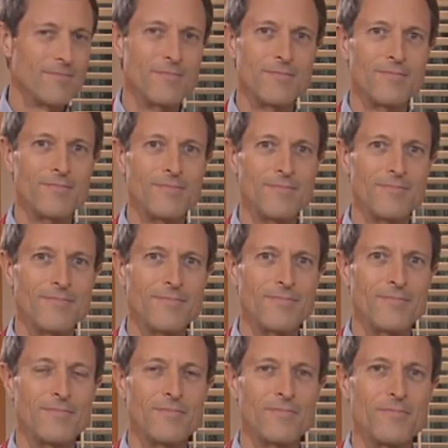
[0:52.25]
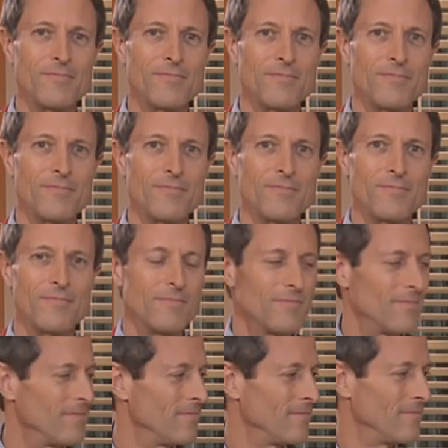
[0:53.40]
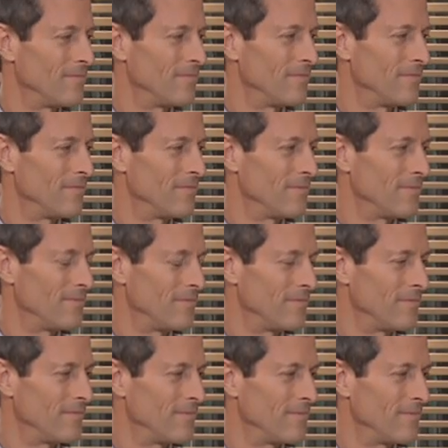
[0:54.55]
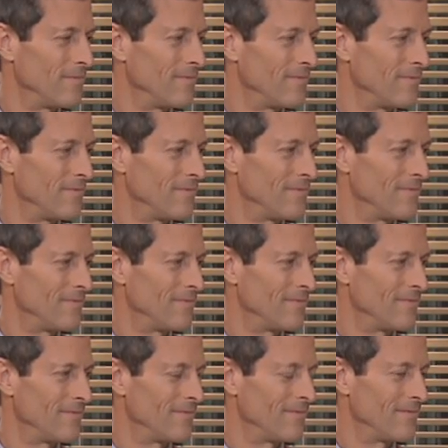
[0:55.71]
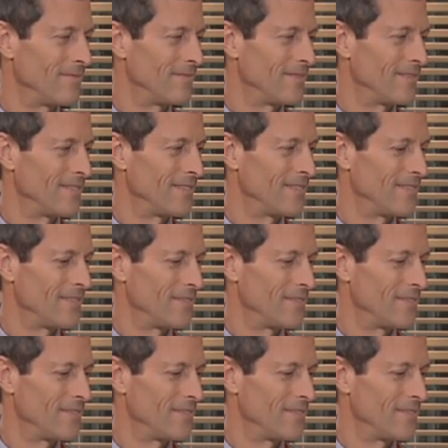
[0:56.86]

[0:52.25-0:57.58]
This person isn't speaking.